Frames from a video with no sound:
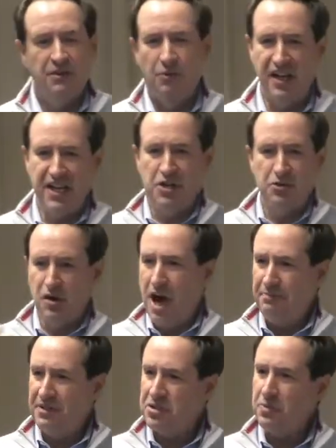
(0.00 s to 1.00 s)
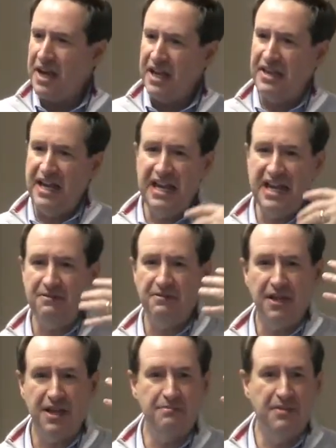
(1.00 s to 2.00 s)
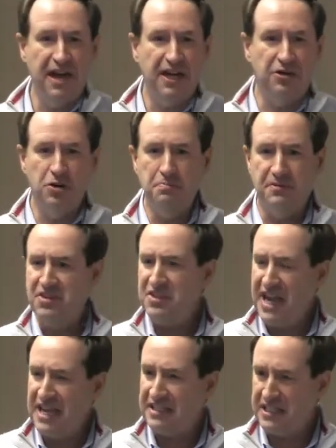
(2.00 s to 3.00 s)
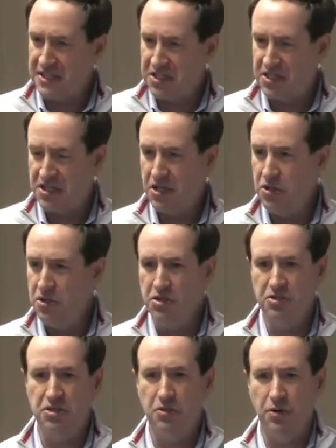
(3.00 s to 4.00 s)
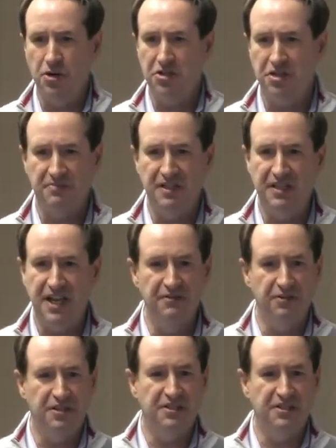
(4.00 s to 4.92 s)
Well, he grew up this way, and then he met a group of Satanists who used to worship the devil,